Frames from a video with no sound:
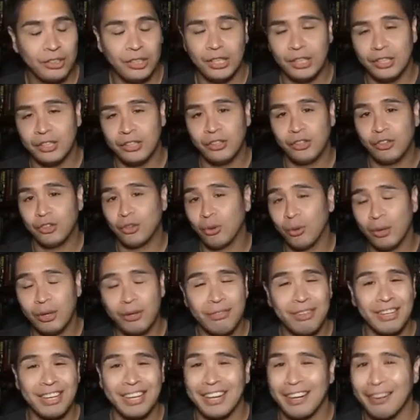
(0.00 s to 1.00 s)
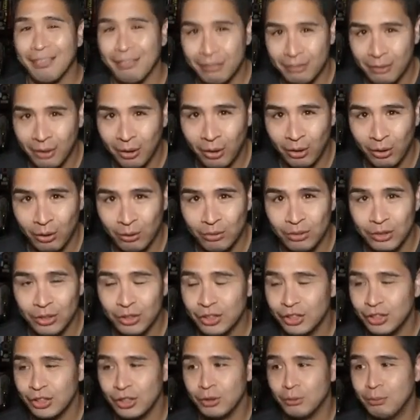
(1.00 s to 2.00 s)
You don't even get involved.
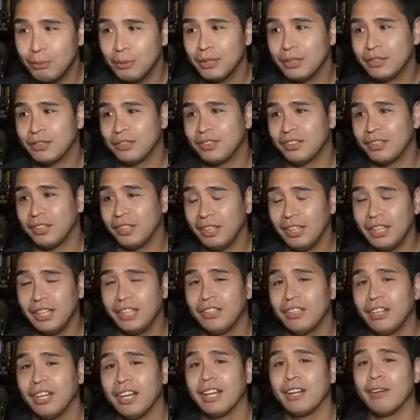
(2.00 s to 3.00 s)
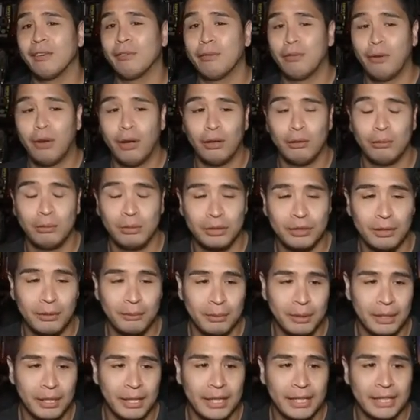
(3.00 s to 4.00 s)
You'd be silly to get involved with
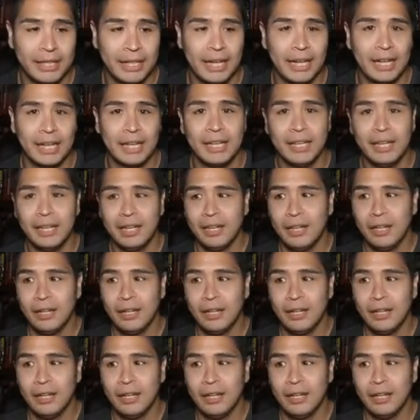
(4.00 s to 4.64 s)
something like that,